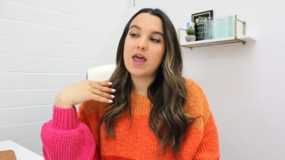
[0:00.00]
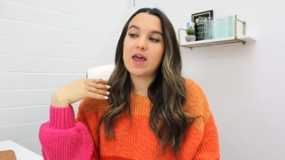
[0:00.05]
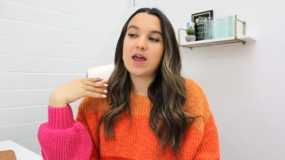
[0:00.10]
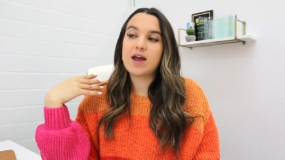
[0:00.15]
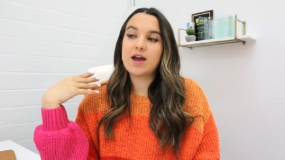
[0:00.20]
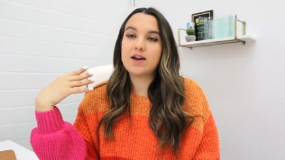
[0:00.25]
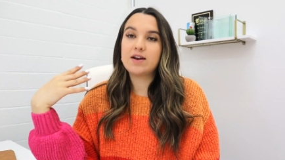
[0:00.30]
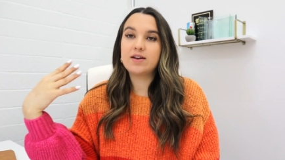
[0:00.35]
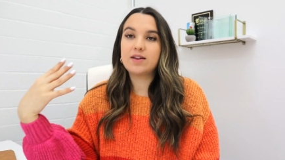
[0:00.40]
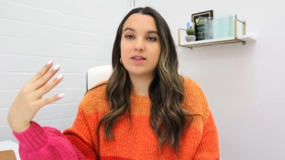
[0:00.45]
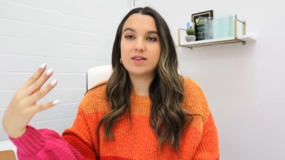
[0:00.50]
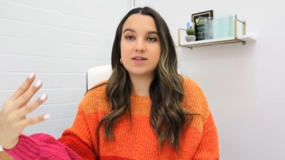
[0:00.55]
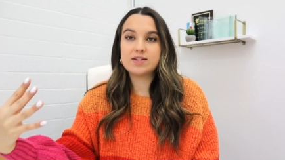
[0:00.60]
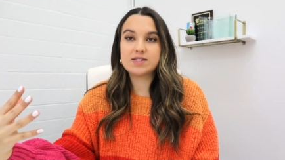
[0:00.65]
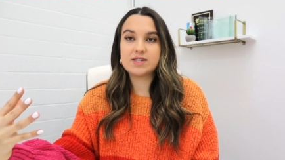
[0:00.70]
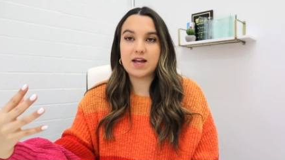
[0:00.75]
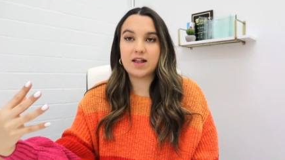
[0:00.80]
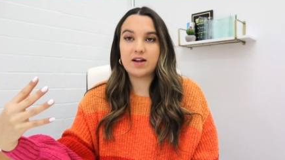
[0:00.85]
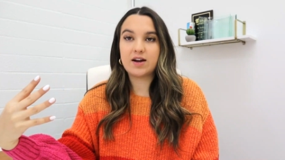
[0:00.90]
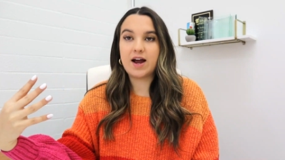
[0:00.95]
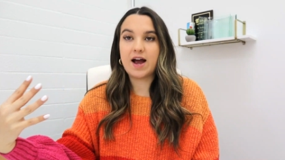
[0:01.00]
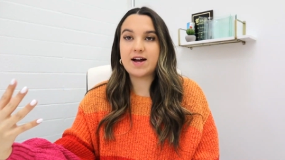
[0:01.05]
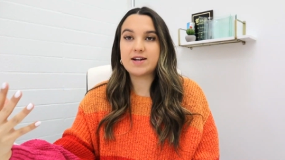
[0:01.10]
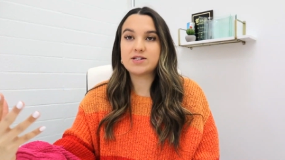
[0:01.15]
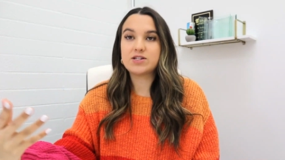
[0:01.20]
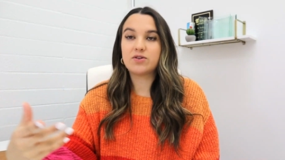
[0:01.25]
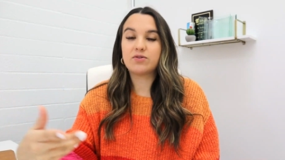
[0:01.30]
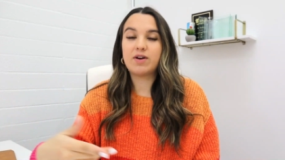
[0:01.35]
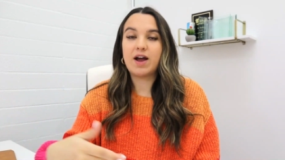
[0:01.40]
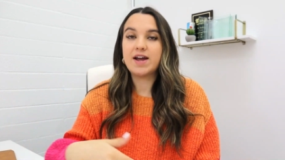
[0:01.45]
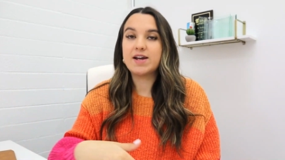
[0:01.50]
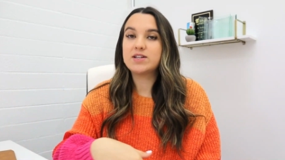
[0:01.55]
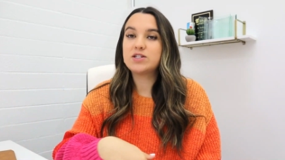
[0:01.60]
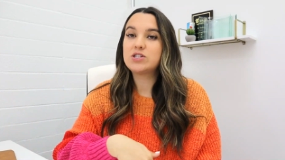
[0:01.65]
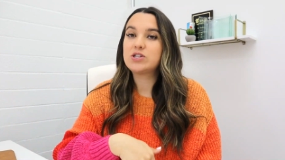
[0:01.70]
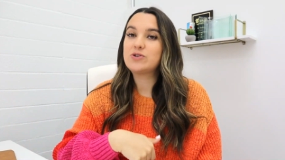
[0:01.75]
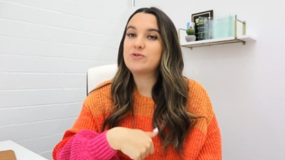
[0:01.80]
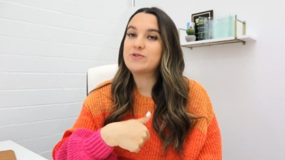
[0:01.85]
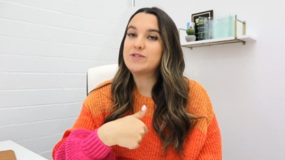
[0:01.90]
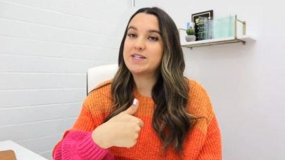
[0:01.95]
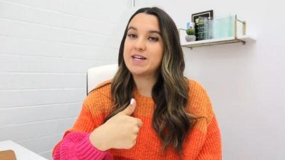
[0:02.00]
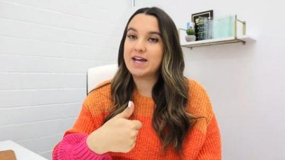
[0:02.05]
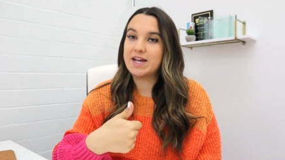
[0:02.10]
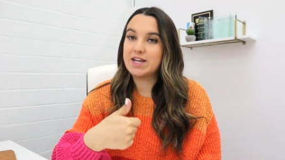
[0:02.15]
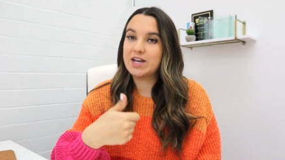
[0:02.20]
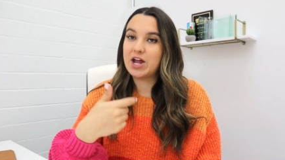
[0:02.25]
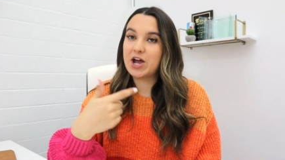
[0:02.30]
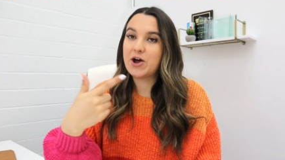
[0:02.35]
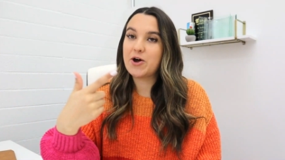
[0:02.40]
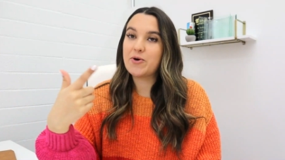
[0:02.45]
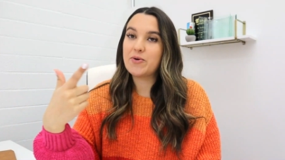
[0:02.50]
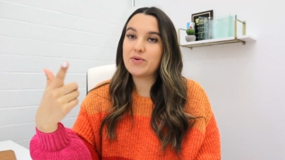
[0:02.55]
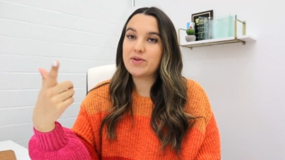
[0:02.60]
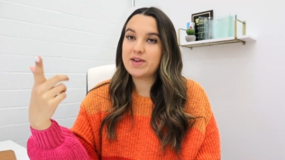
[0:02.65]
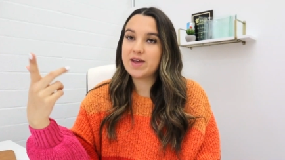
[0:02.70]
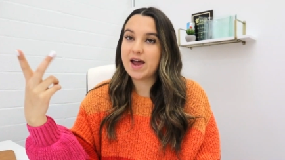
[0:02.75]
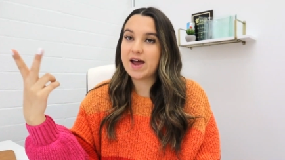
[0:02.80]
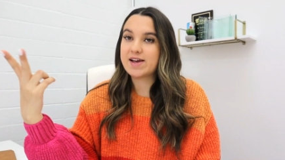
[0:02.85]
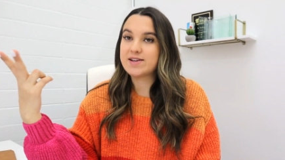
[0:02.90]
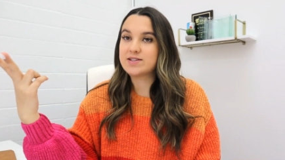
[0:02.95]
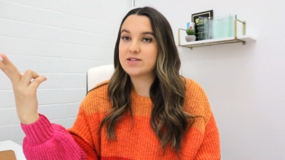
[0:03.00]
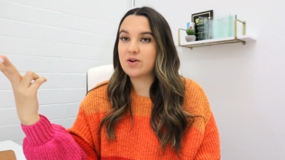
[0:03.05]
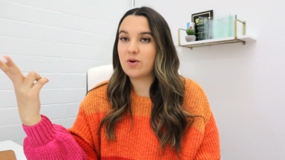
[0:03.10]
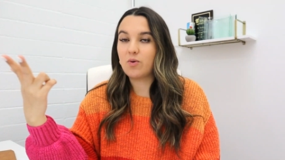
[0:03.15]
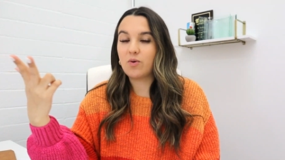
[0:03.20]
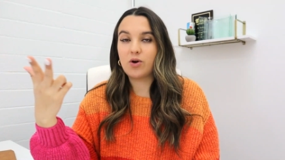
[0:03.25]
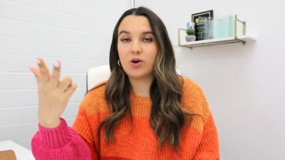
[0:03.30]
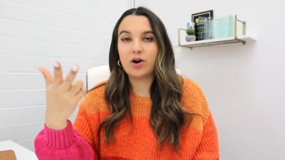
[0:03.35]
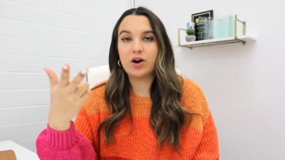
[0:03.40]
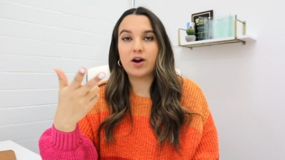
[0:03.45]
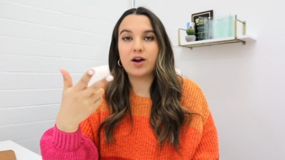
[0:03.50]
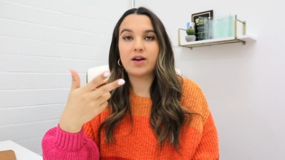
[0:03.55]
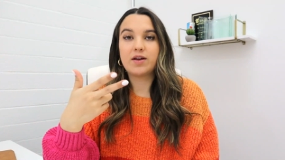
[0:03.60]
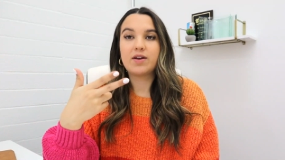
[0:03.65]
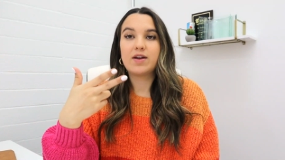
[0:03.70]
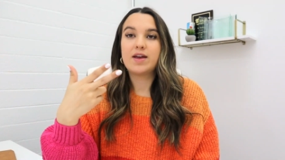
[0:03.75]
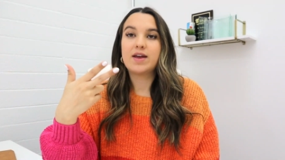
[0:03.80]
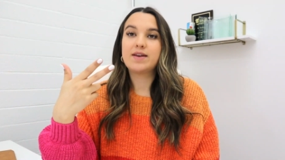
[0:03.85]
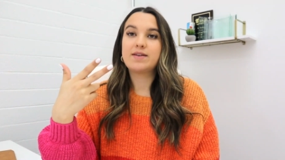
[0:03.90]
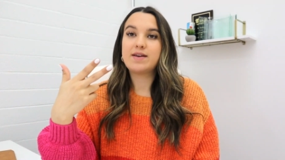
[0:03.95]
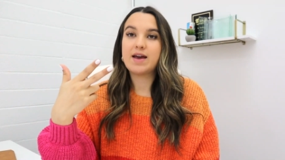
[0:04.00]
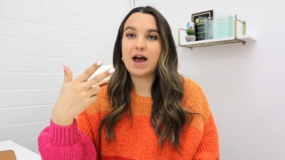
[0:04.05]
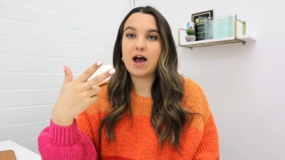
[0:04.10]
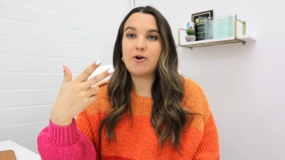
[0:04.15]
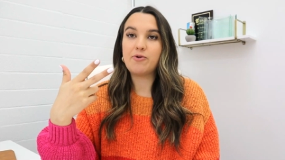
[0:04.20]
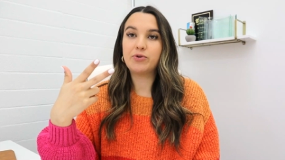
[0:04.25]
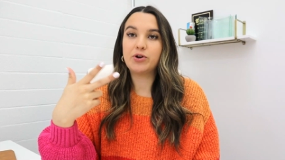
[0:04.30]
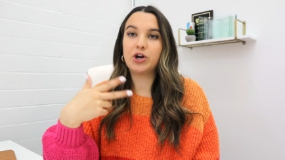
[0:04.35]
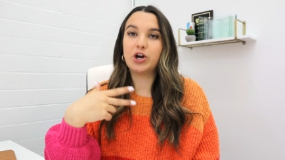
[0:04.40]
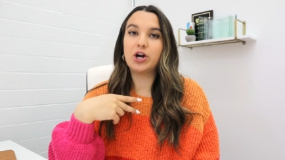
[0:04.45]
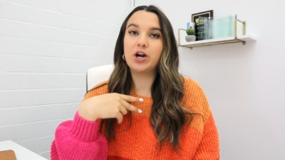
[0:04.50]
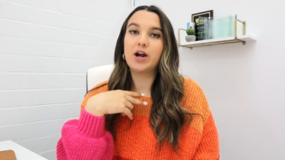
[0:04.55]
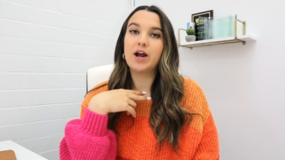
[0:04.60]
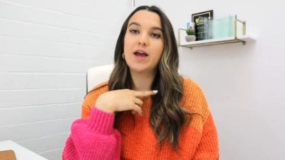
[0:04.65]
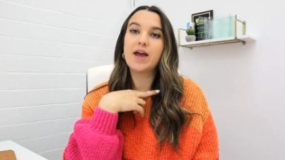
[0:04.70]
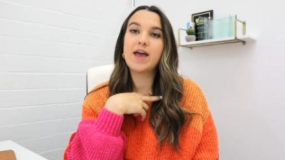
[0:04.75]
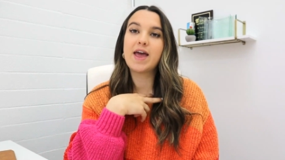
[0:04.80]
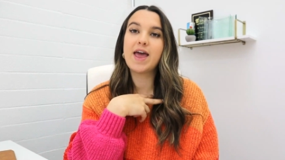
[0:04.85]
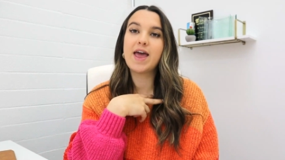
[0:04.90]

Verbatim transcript: and the seller has the right to say no, yes, or counter